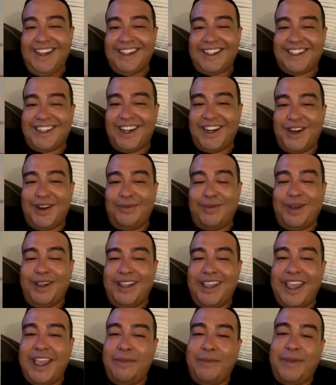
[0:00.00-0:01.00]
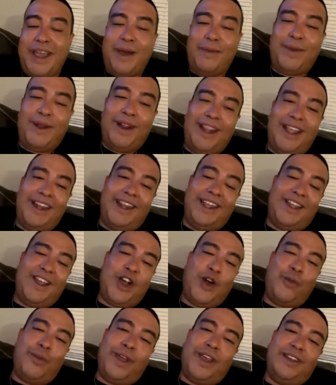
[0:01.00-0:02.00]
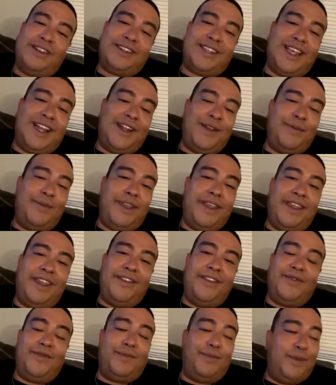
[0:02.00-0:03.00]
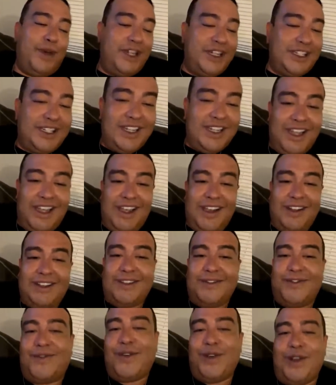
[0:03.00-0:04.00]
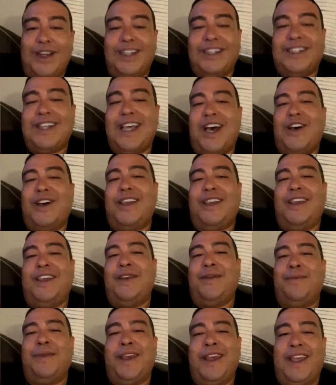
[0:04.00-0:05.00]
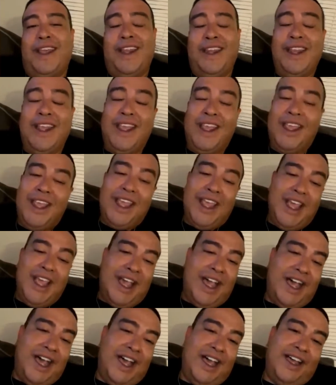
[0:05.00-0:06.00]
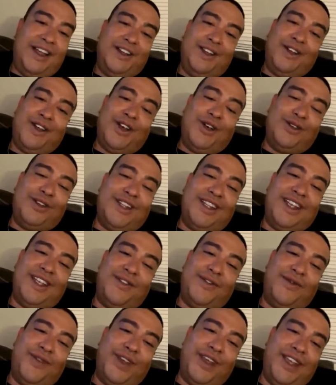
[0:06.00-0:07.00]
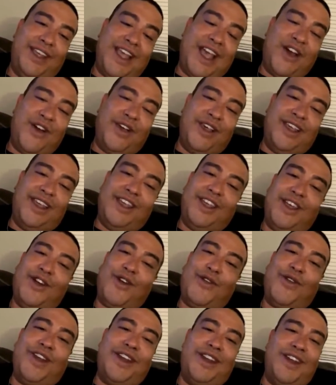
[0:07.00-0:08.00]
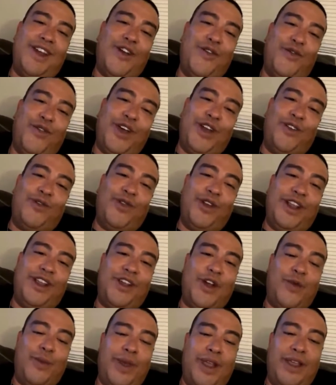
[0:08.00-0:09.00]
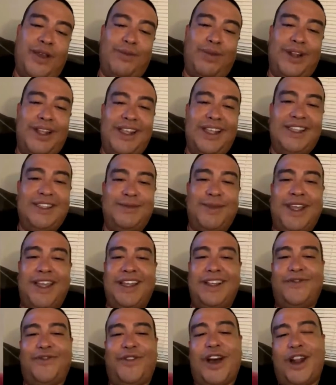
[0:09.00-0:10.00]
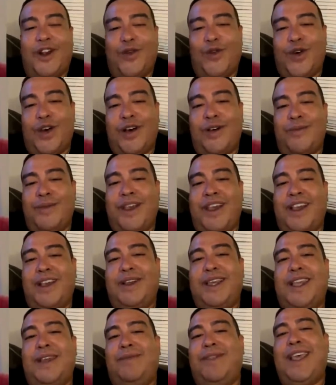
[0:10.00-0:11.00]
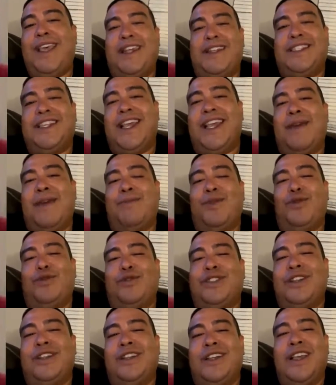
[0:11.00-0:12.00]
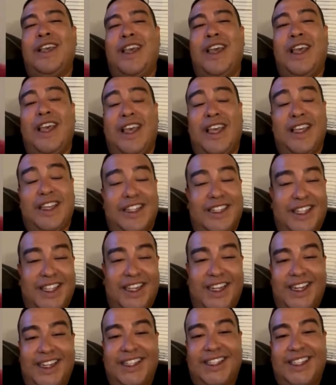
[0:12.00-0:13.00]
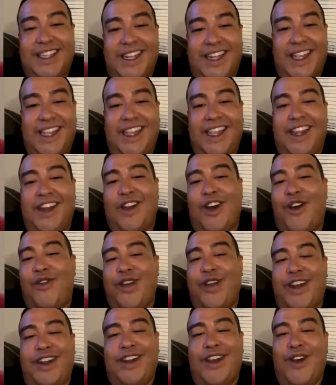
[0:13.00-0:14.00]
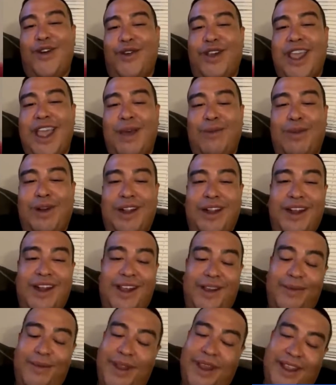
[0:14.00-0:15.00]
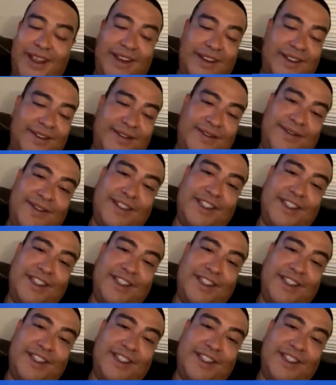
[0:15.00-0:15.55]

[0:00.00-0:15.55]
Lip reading: Yes, sir. But yeah, man, I'm gonna let it go, man. Tell them, man, much love to Foolish out here, man. DMV out here already know Federico, man. Please, man, follow up, man. Keep that jam music, city to city, and already know, gamble it up, man.